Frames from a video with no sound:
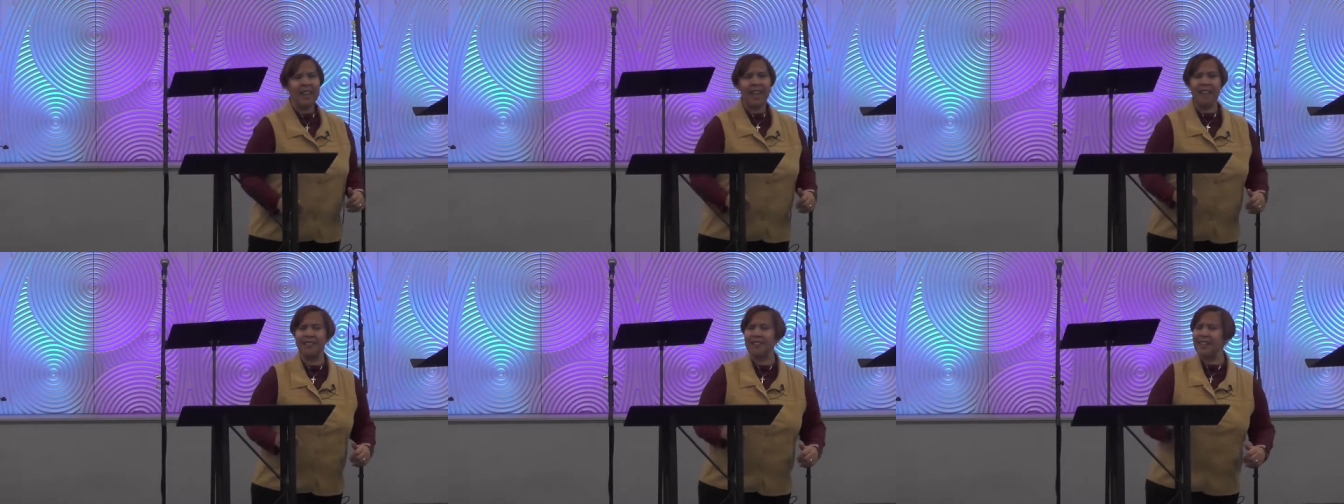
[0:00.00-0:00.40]

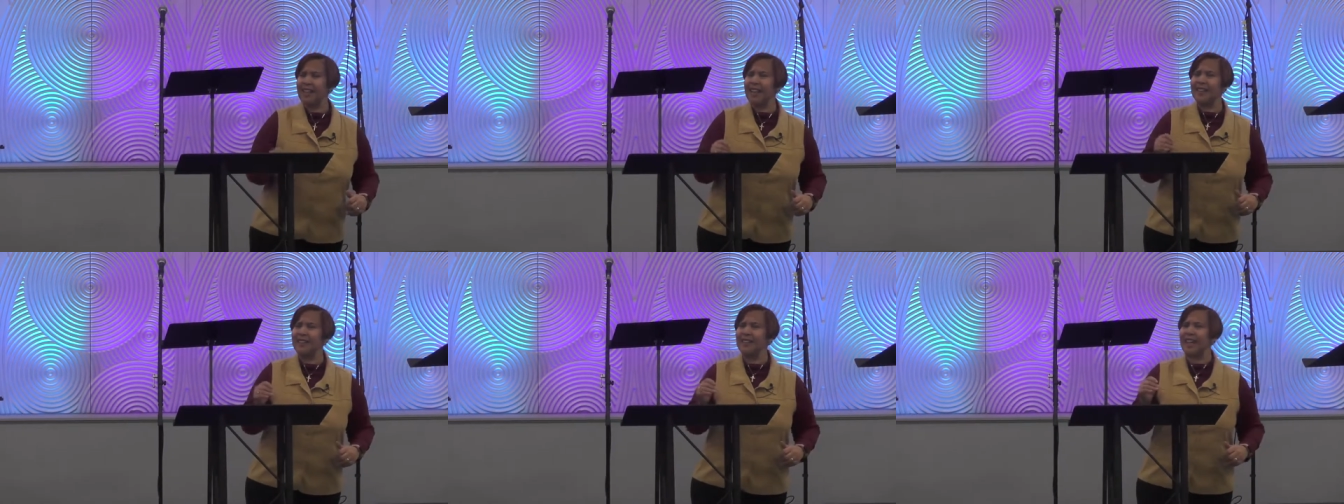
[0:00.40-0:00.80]
And,
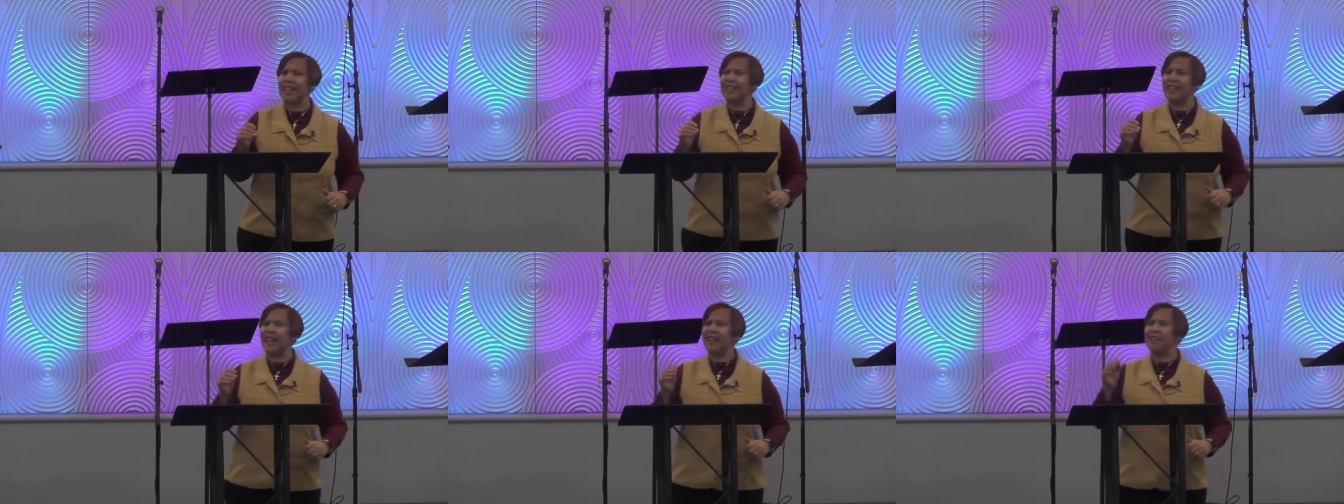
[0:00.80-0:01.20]
and,
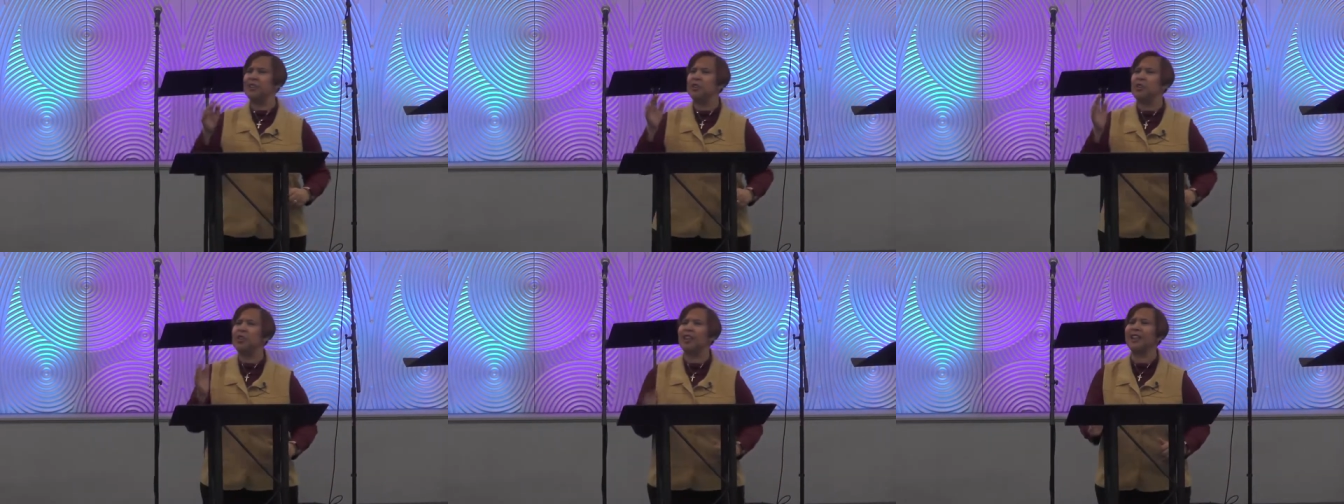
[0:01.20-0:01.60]
and I
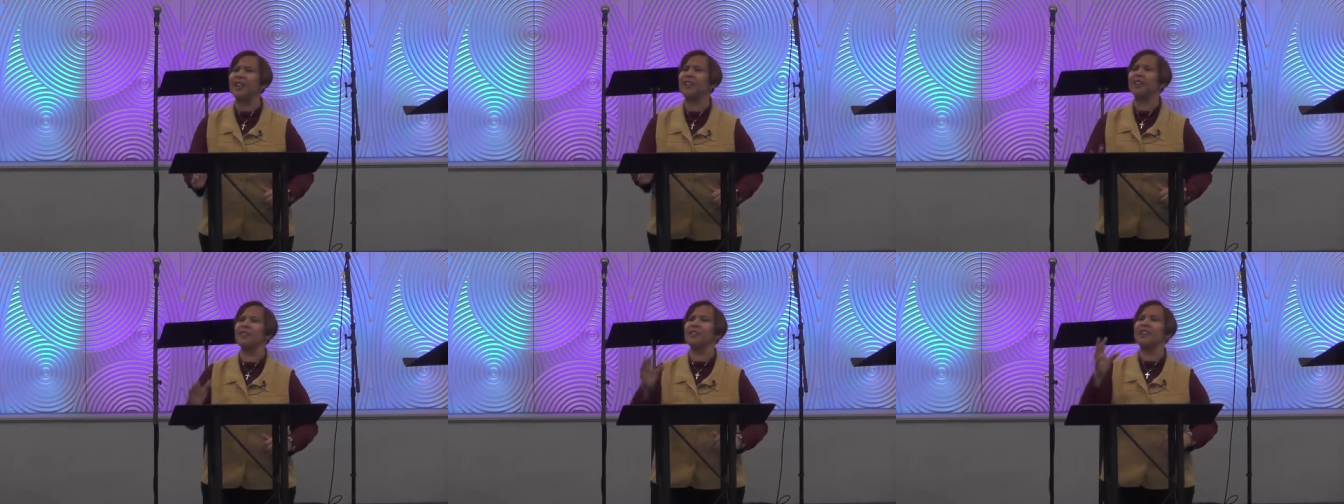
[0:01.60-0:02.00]
look
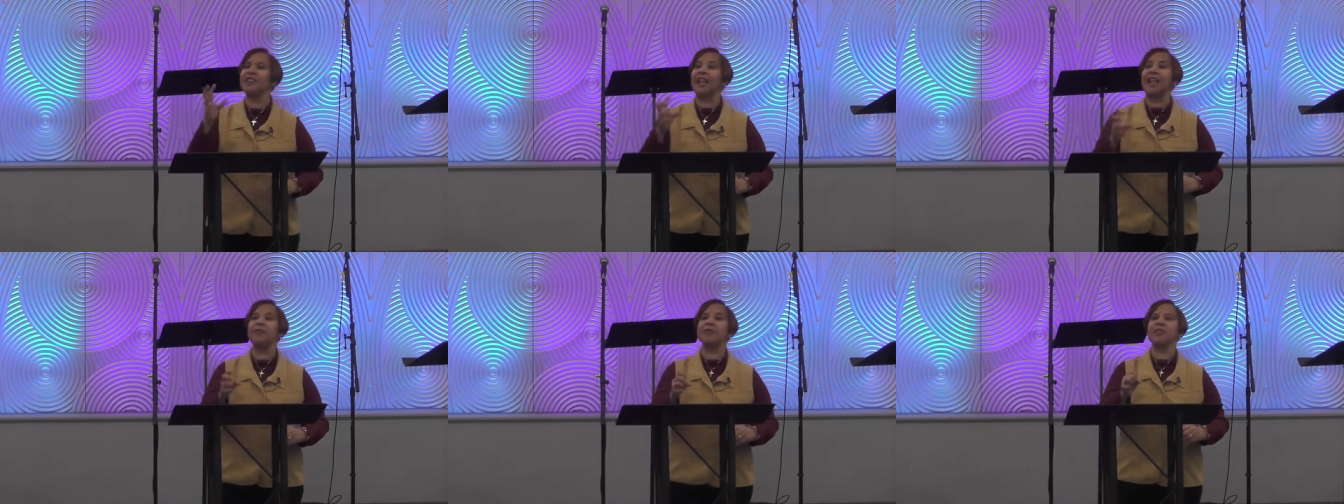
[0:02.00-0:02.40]
at their
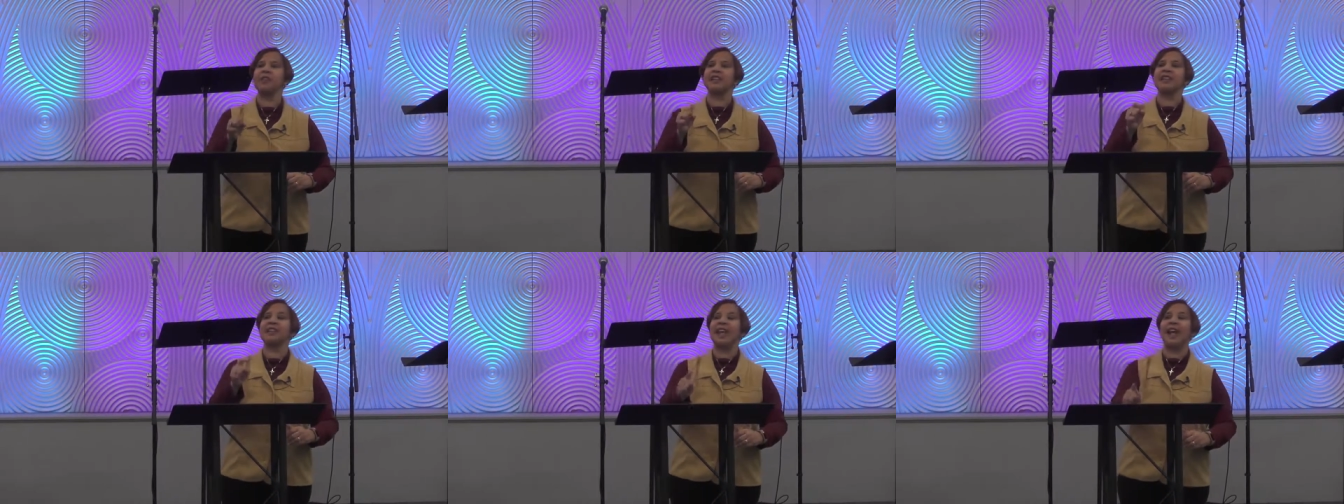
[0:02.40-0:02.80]
life and
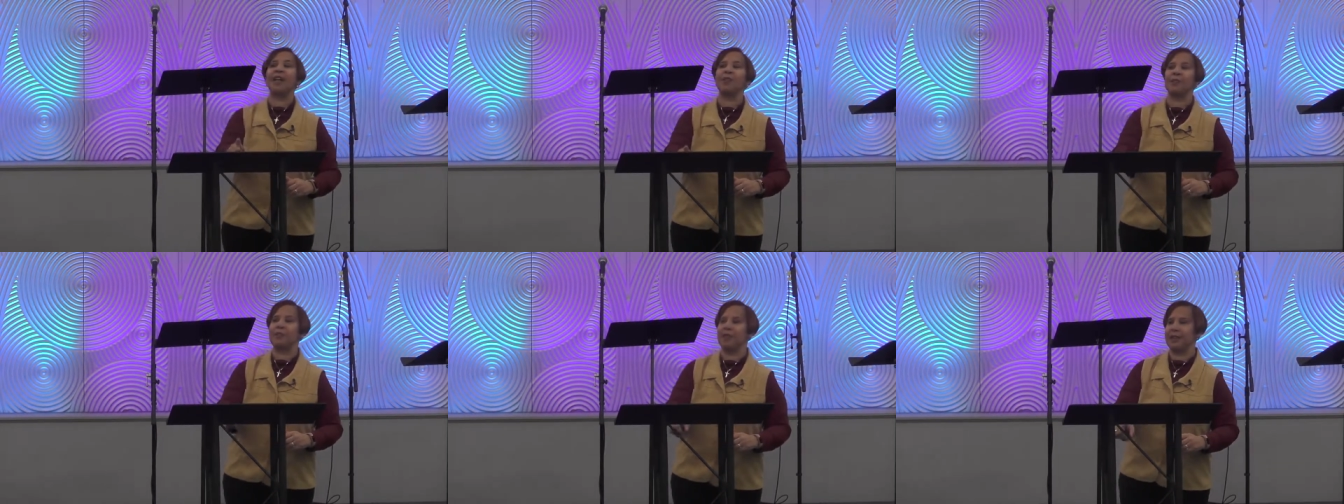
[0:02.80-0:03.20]
the
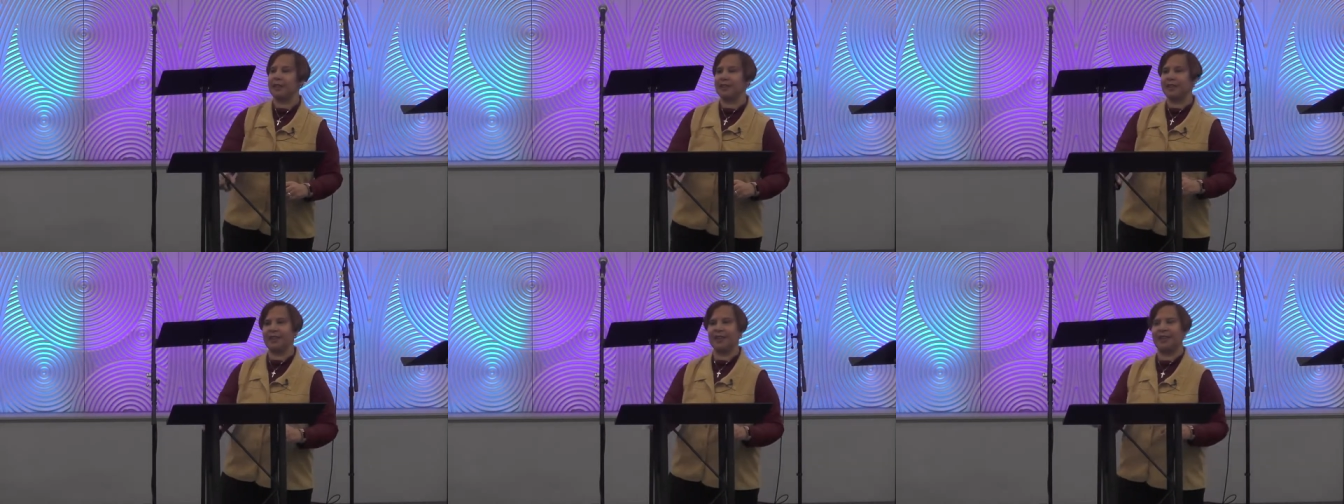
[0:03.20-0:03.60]

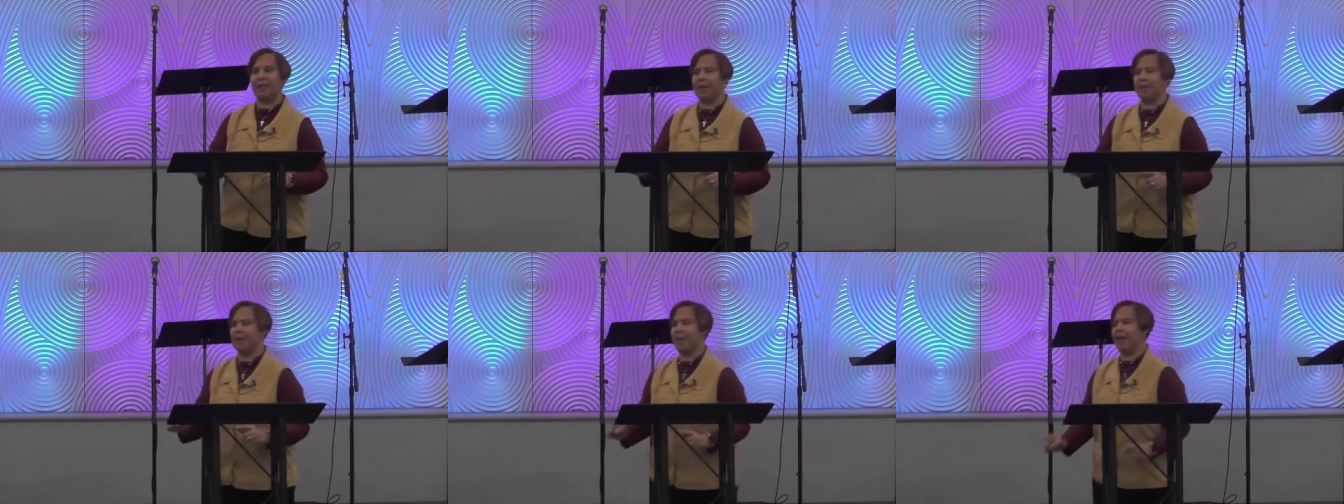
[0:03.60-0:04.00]
sacrifices that they